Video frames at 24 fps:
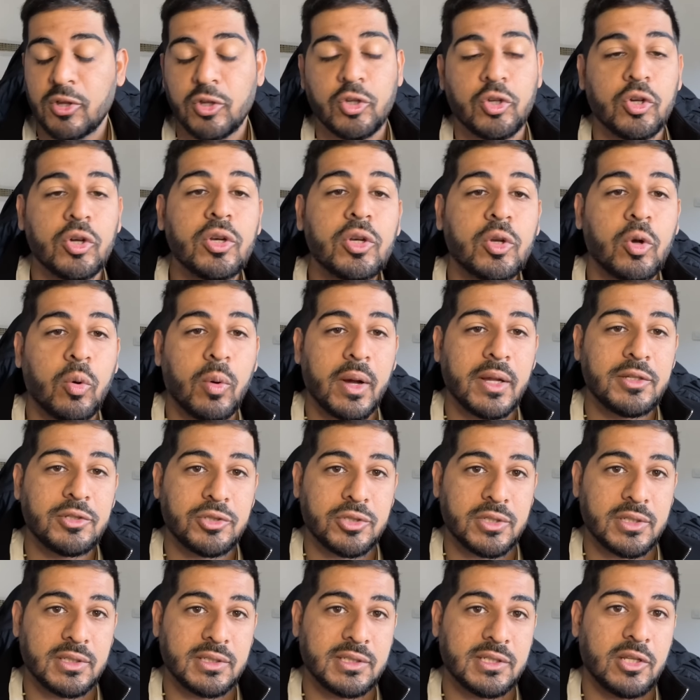good
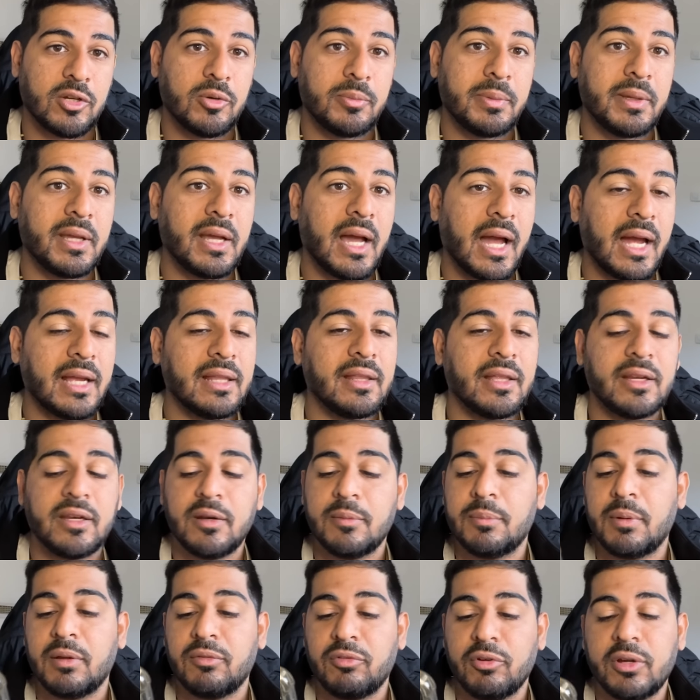questions that are being
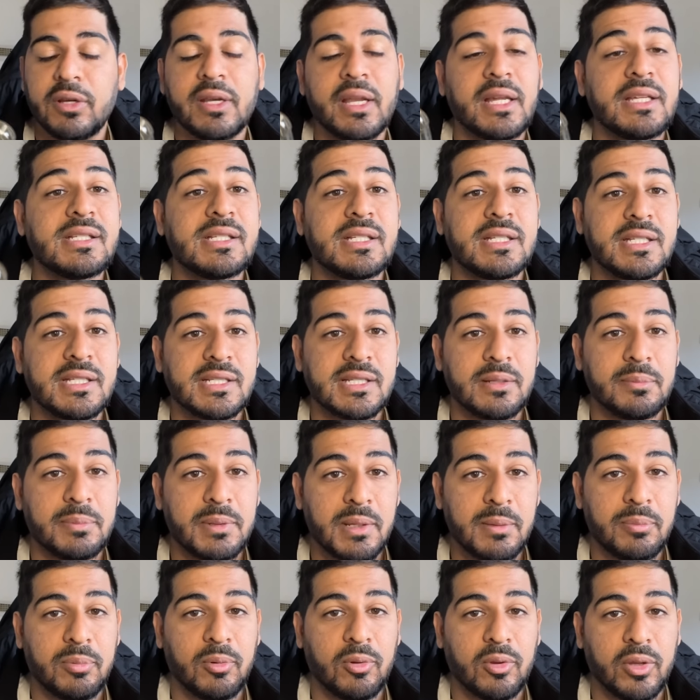highlighted by very nice, decent
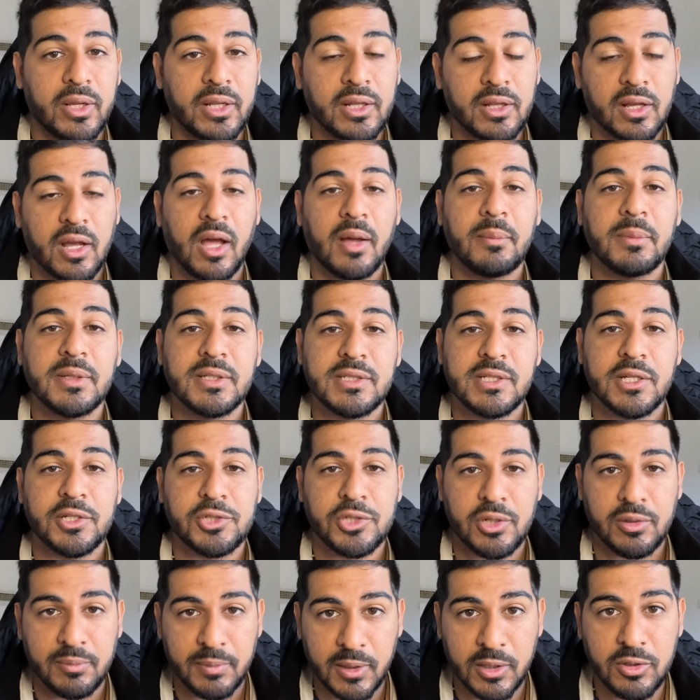people in the comment
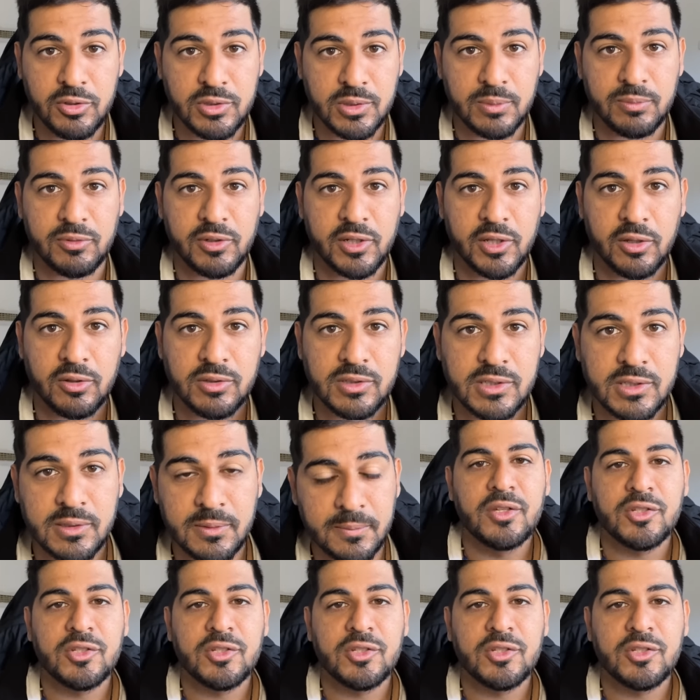section of my YouTube videos.